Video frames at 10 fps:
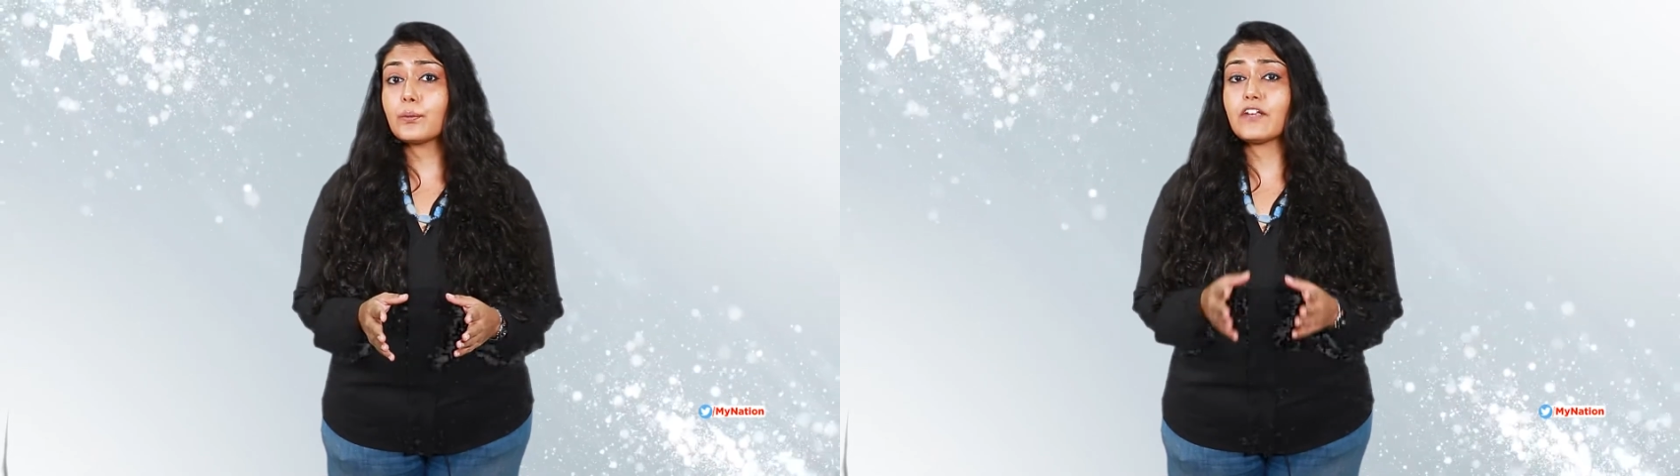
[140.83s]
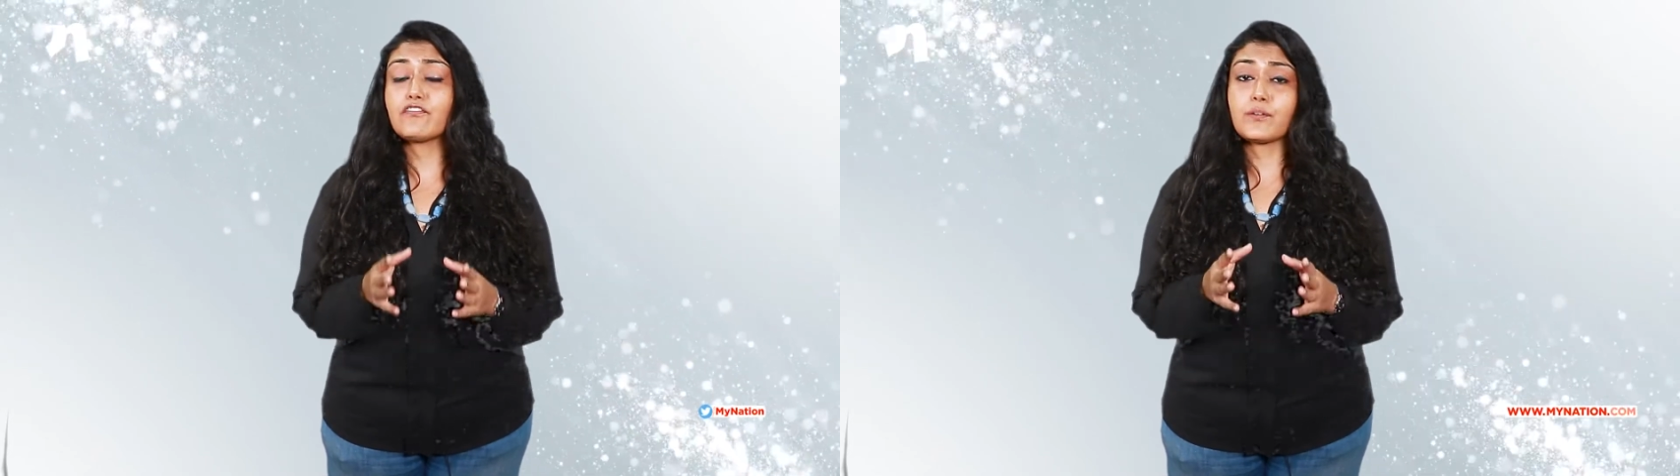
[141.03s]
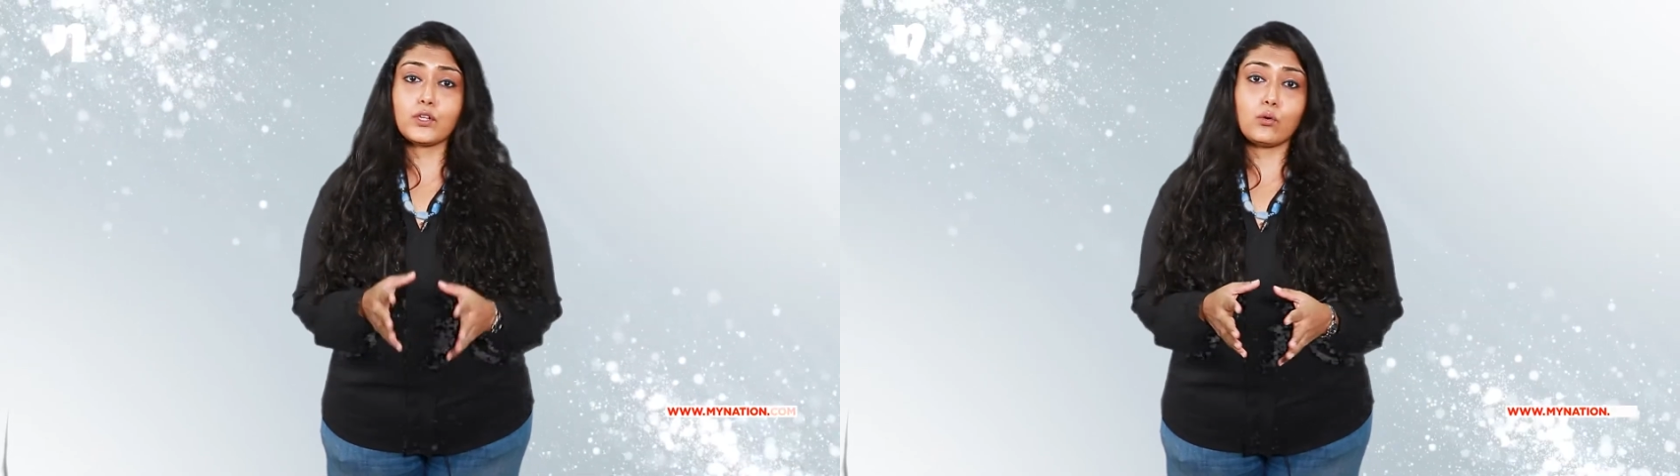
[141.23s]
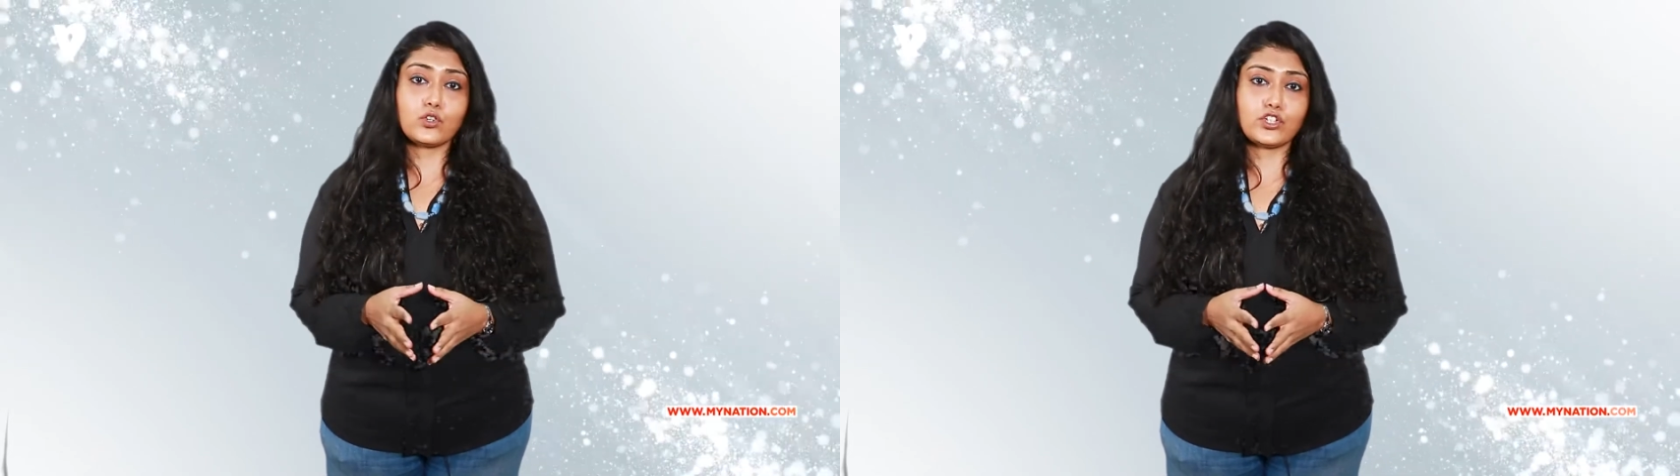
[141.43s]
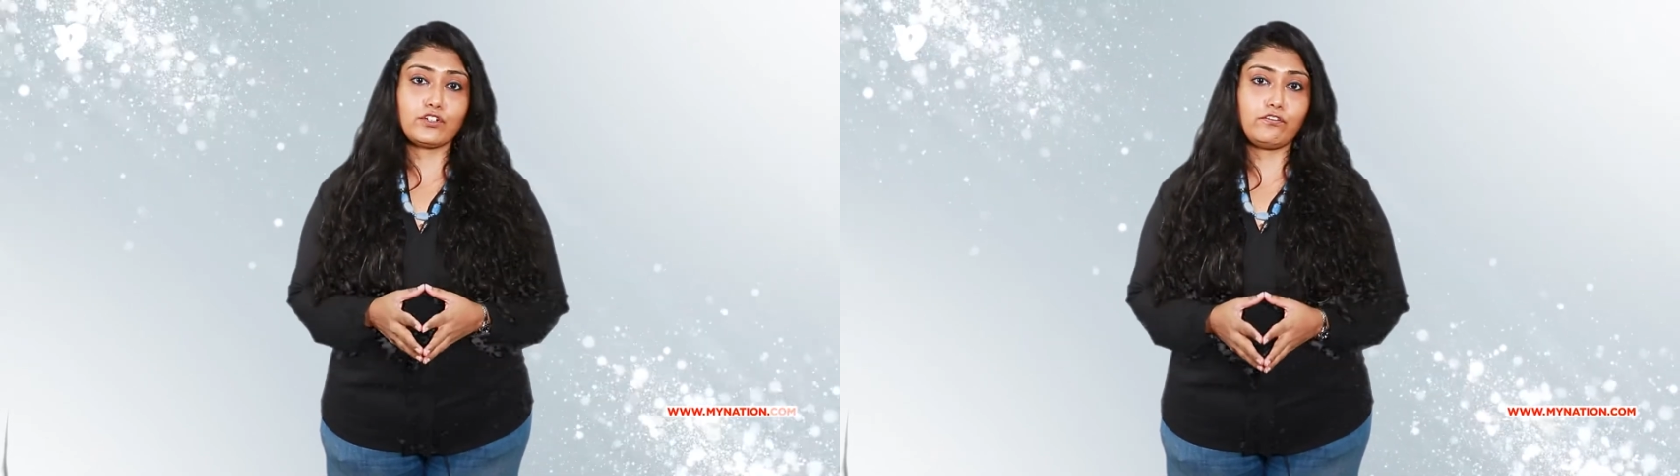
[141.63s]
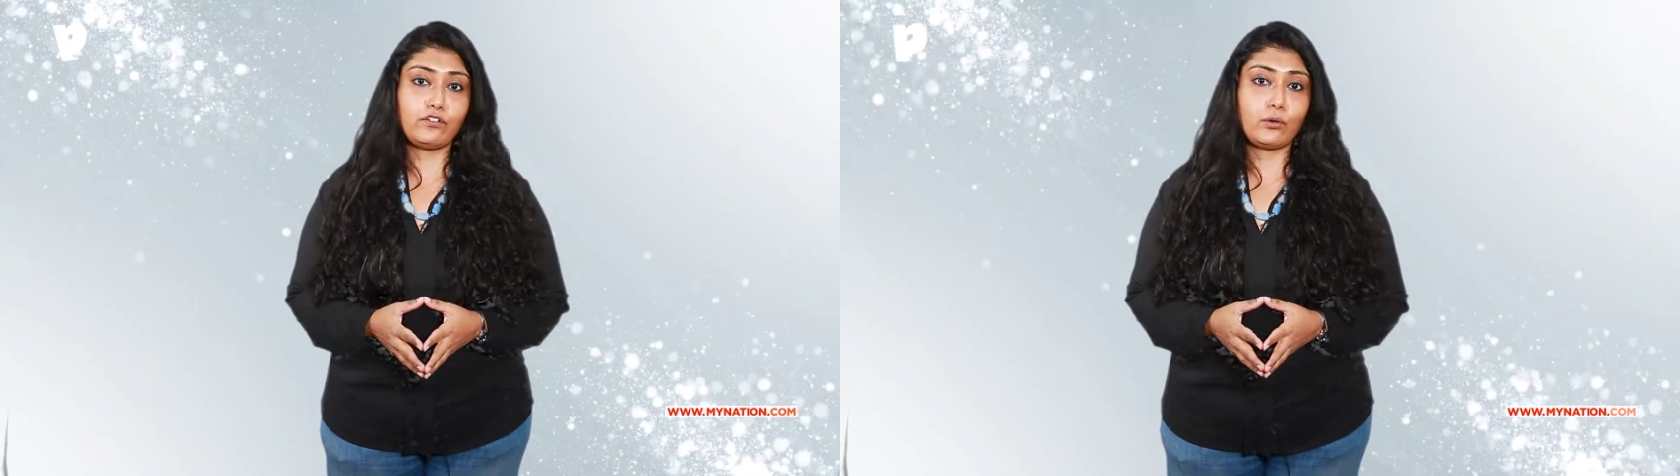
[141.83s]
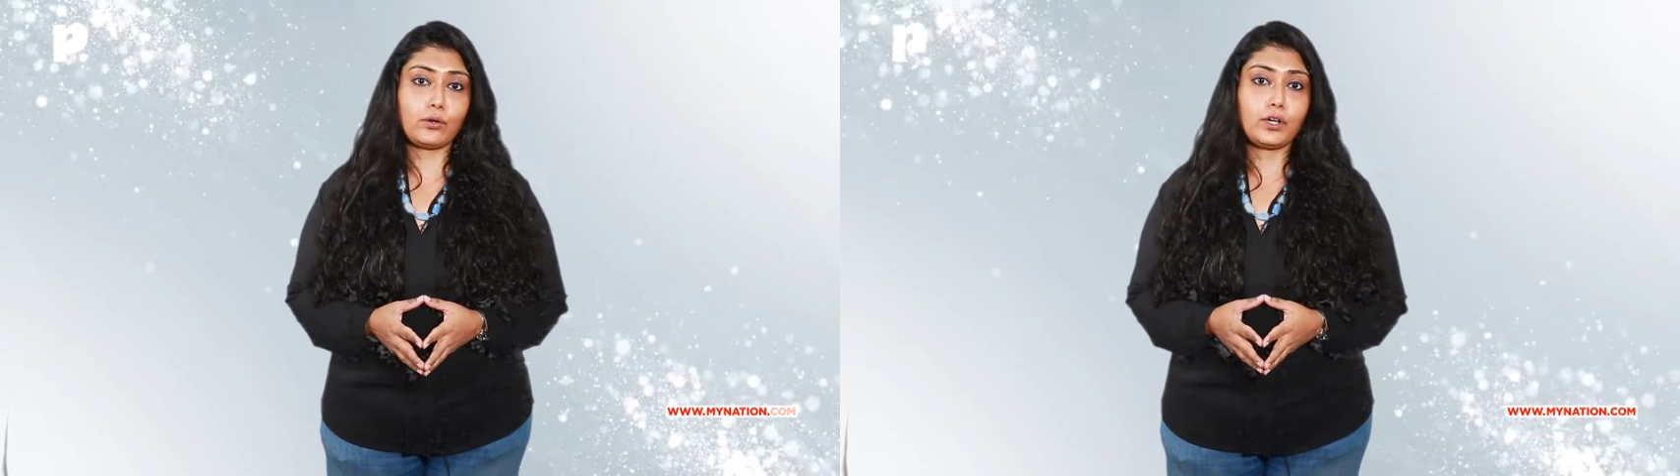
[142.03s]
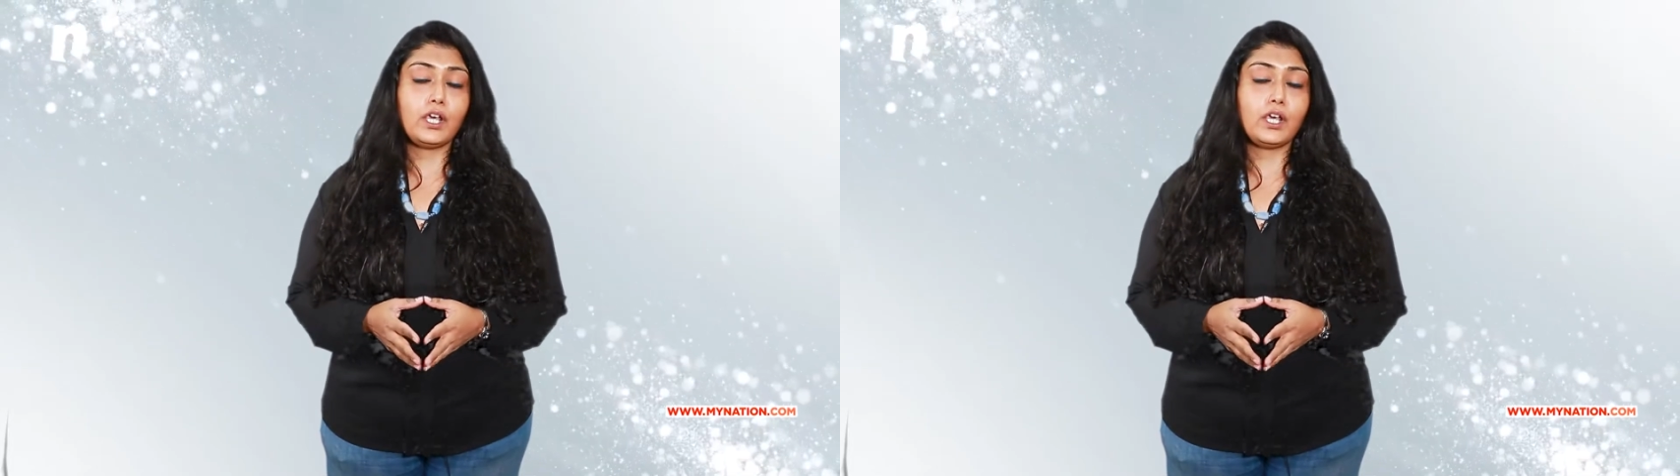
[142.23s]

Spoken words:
way from the ocean floor.